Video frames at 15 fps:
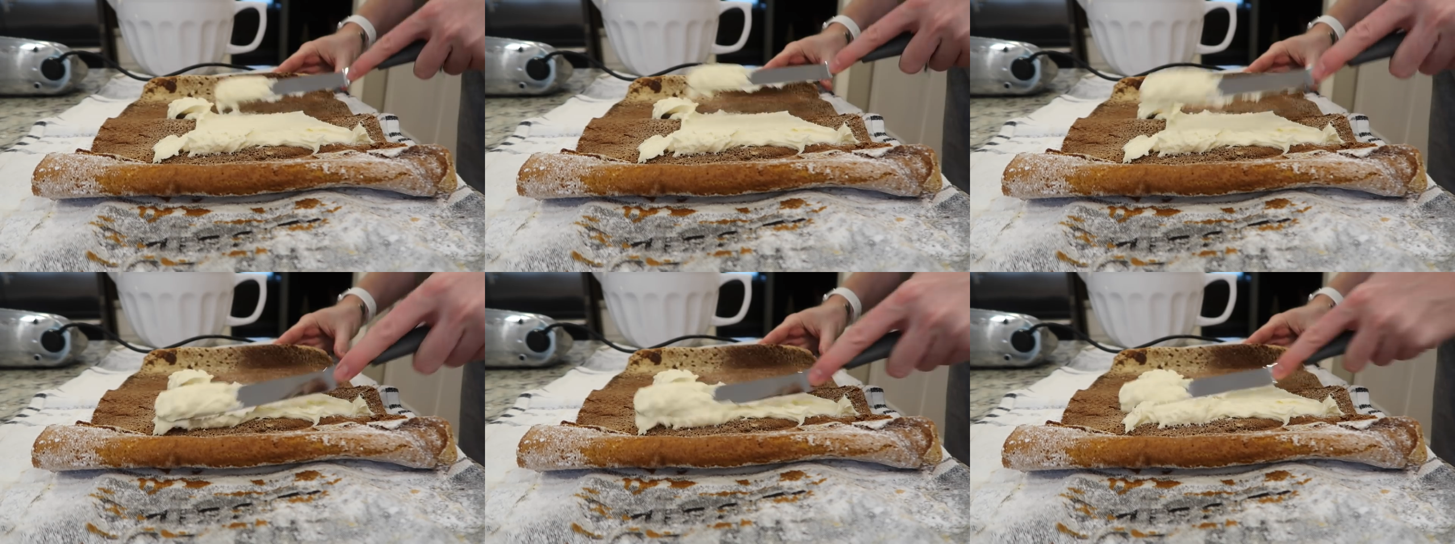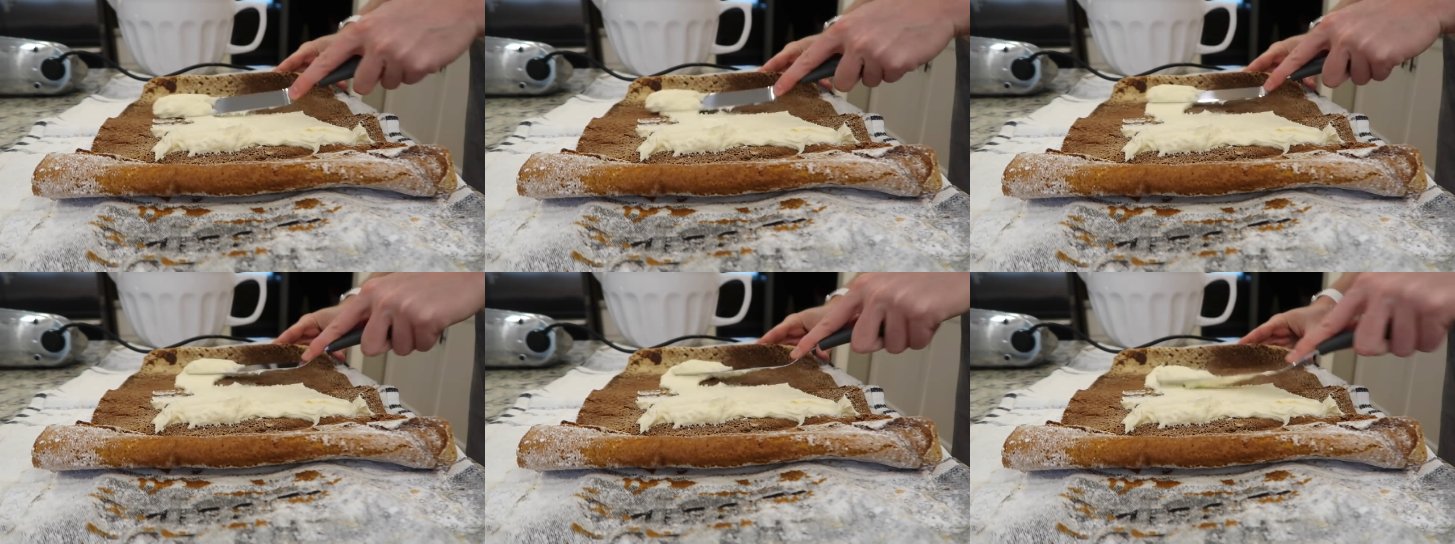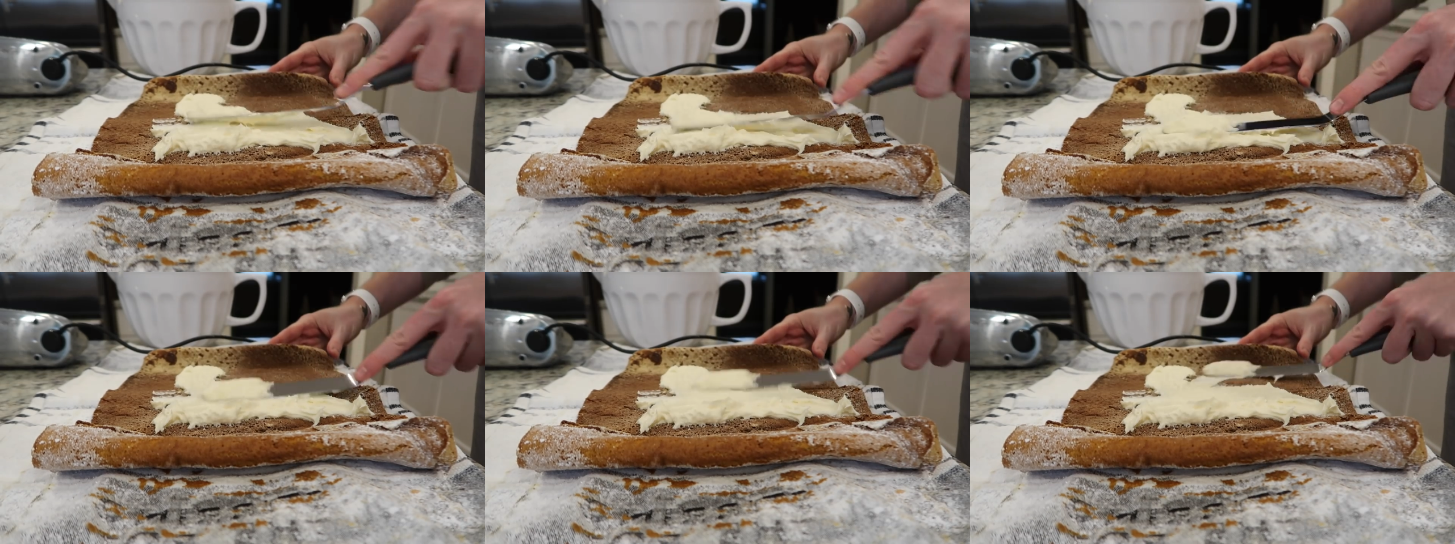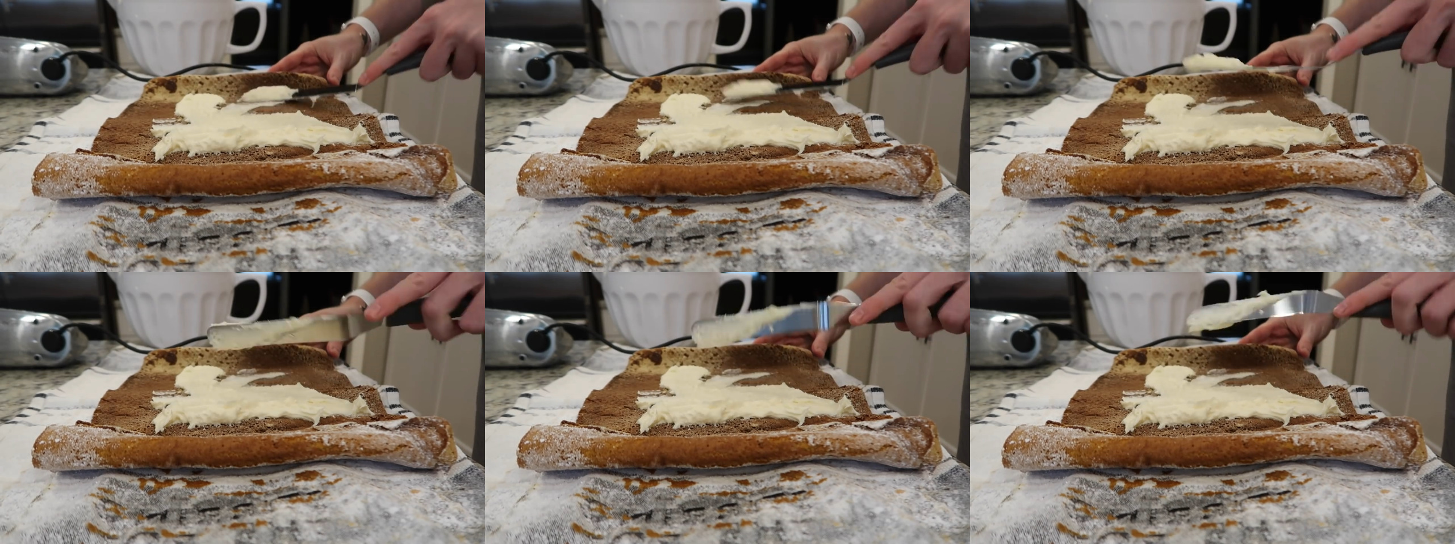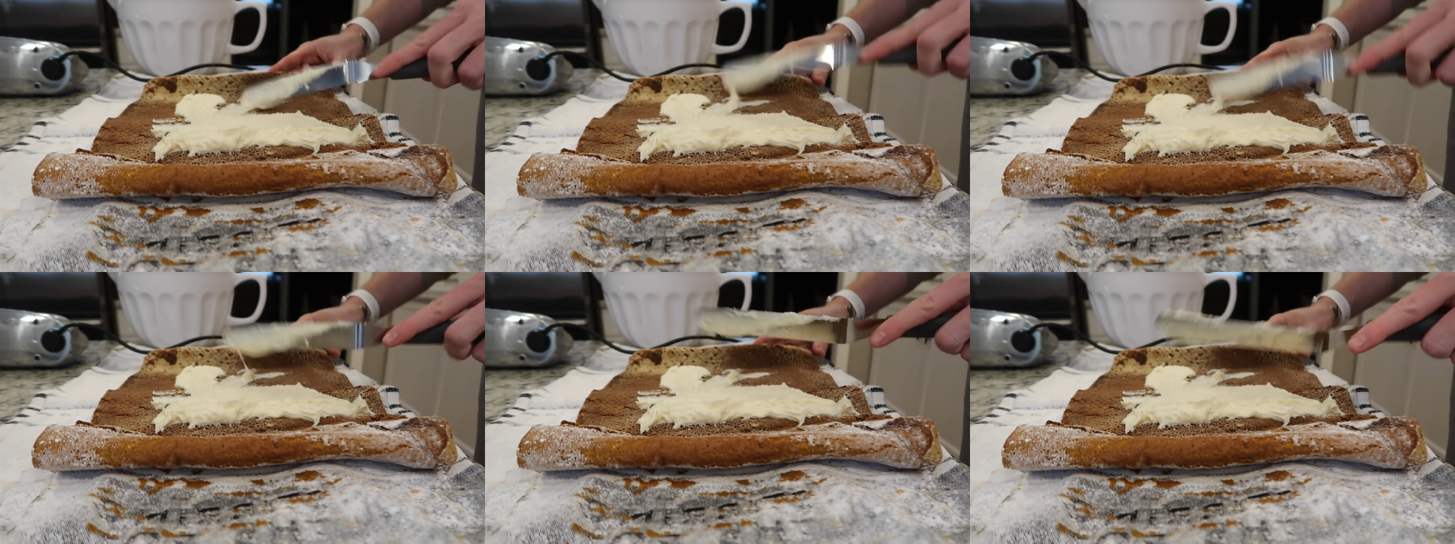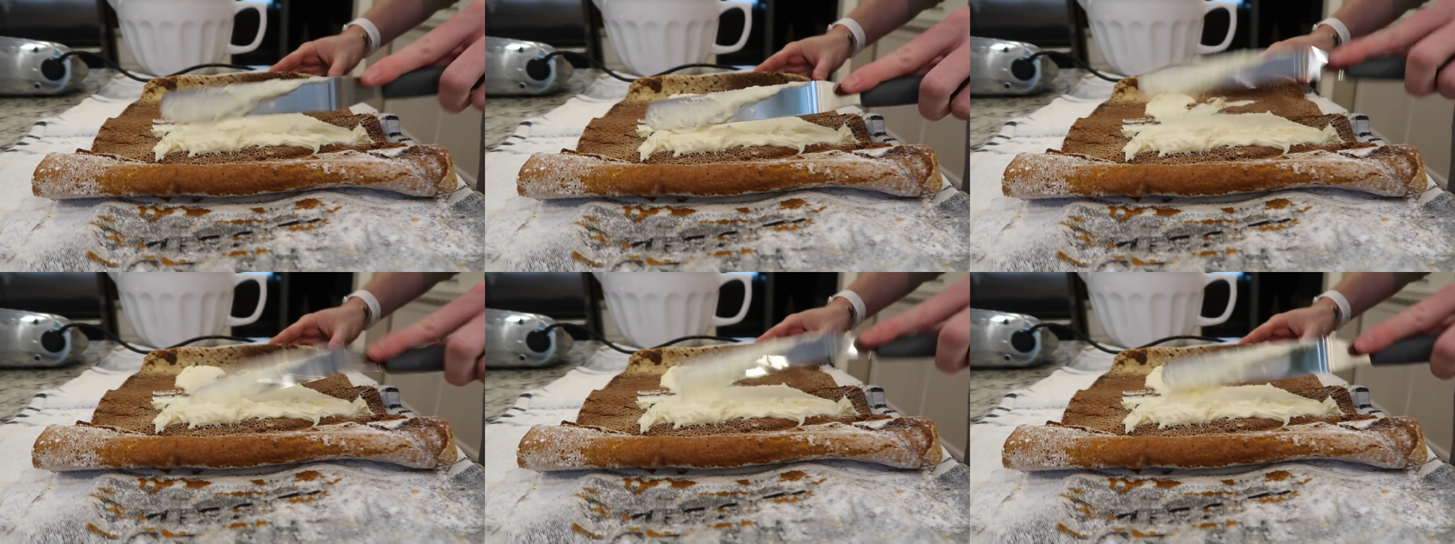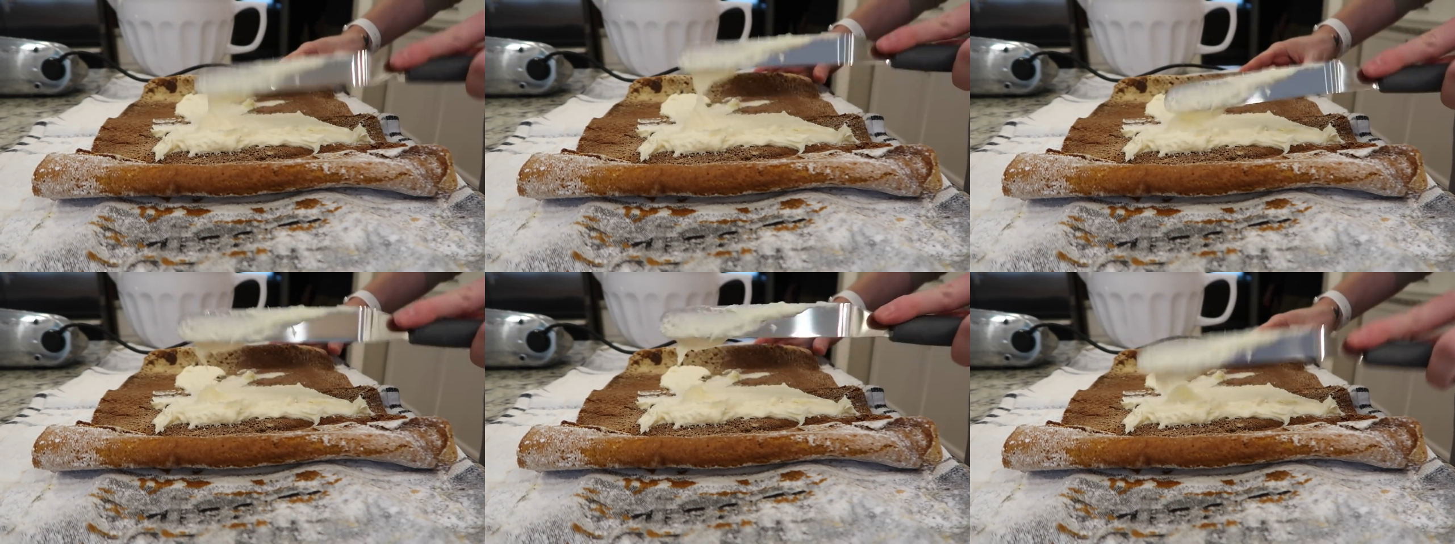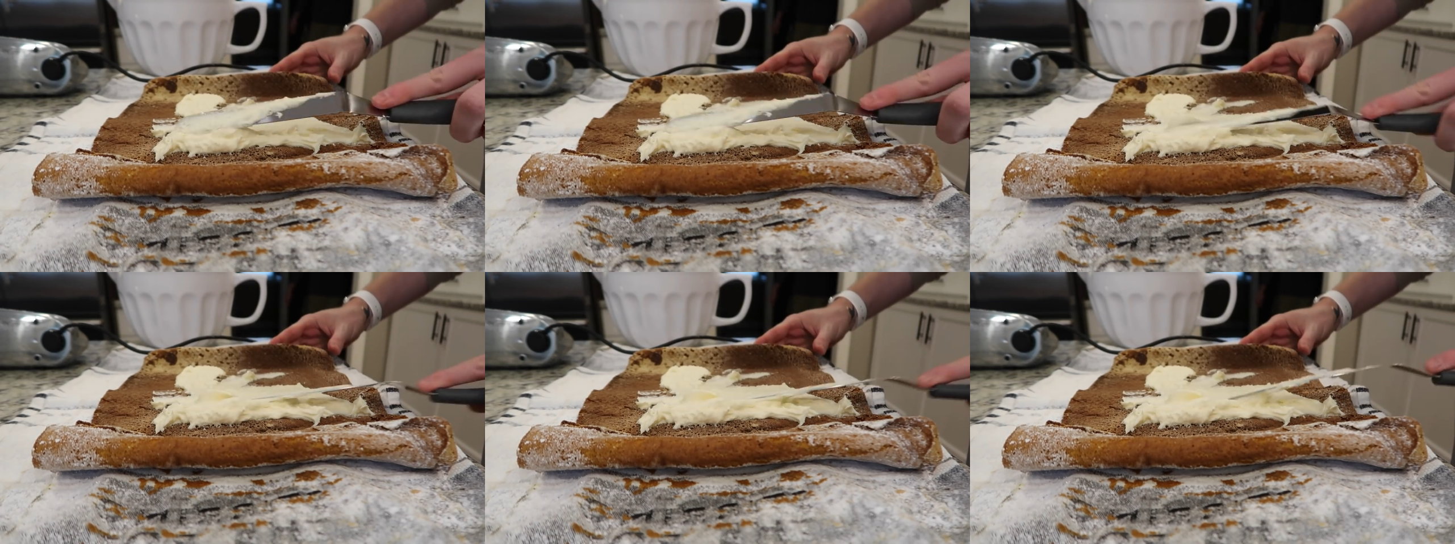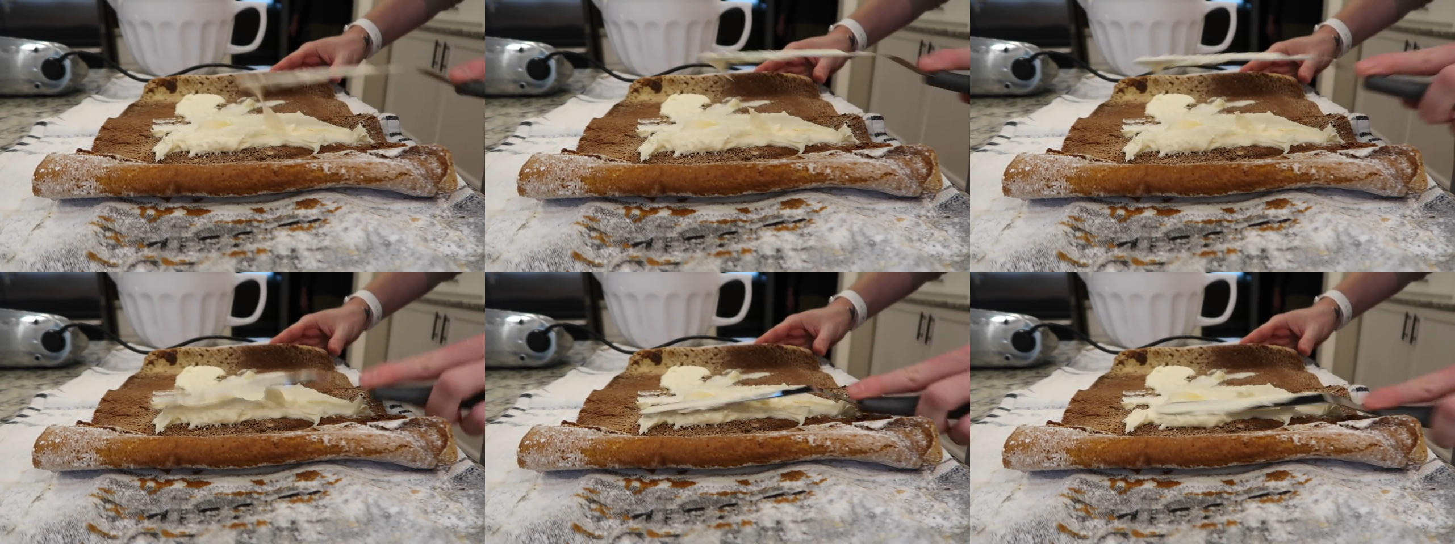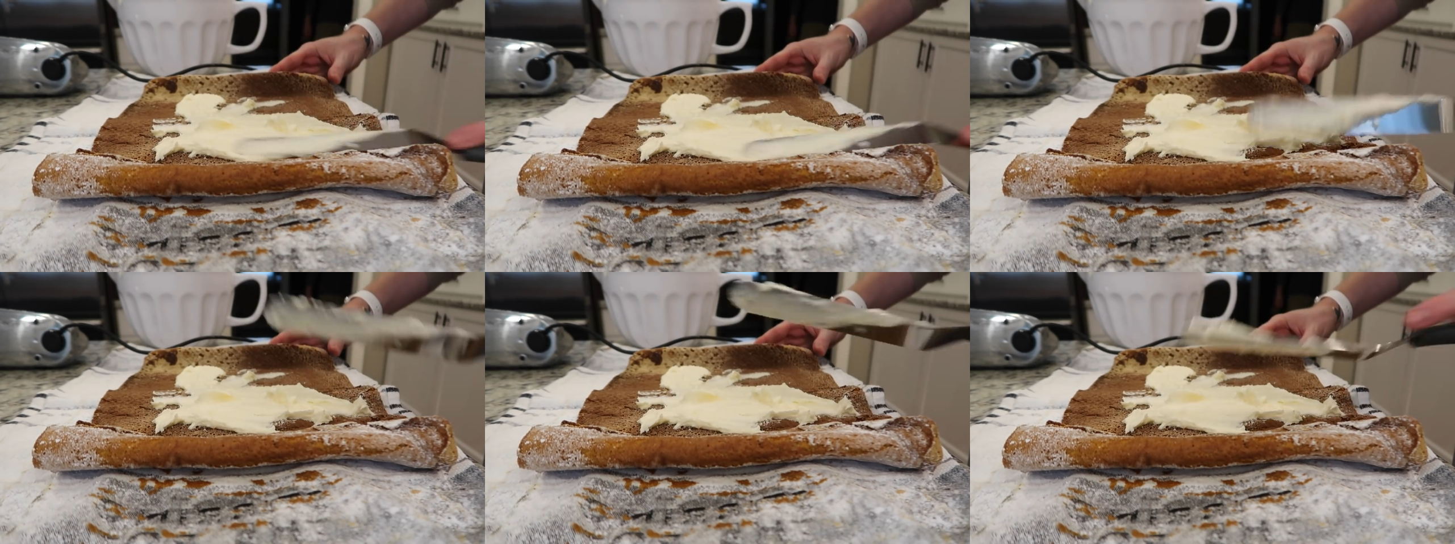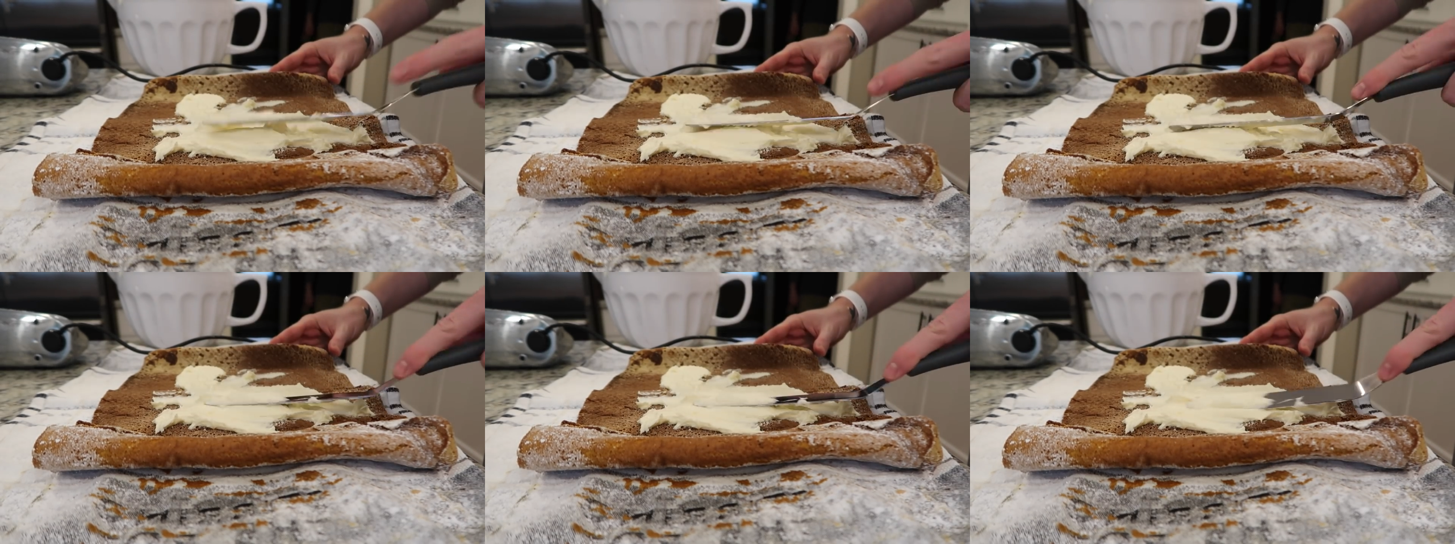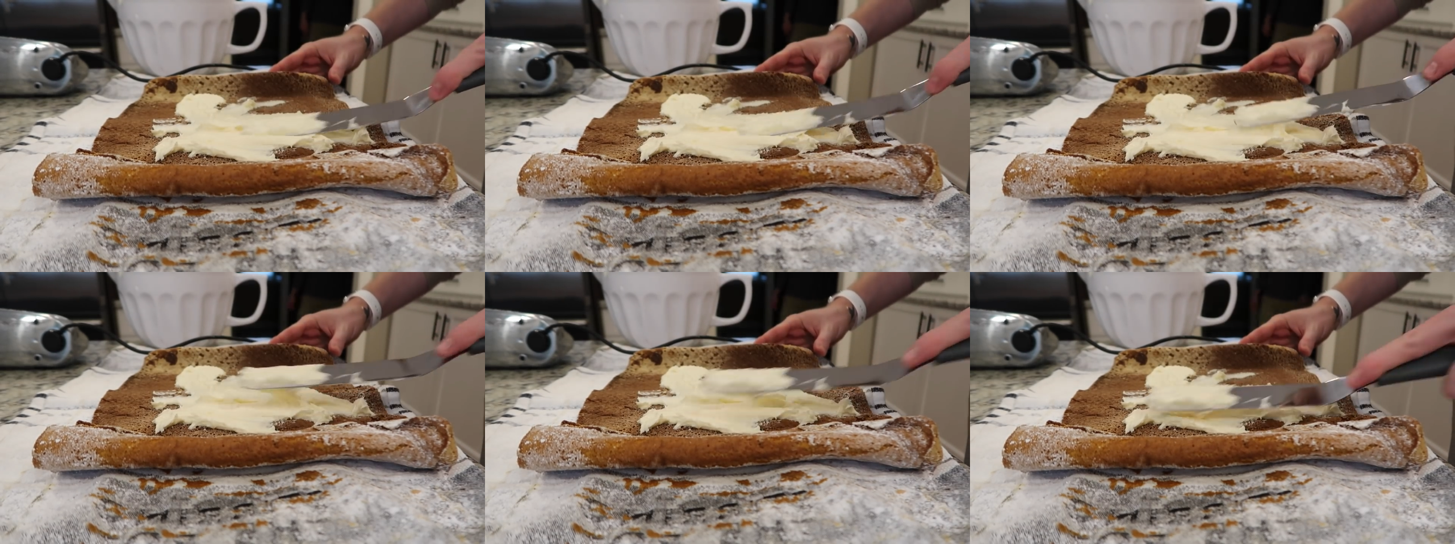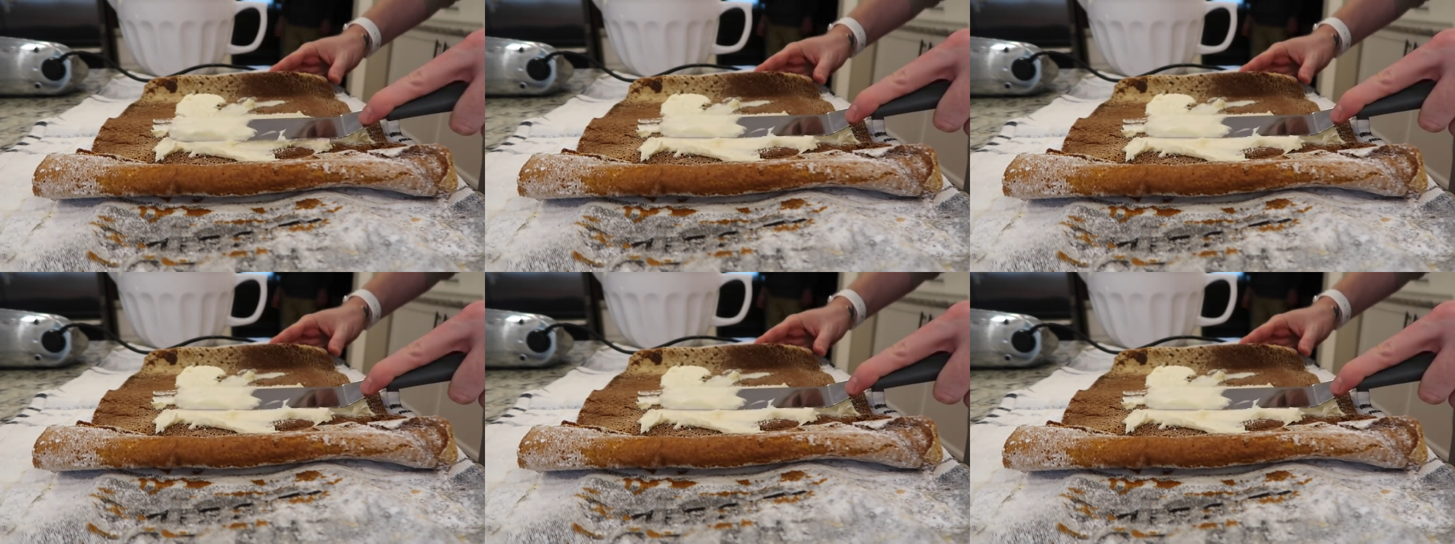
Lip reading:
(no speaker visible)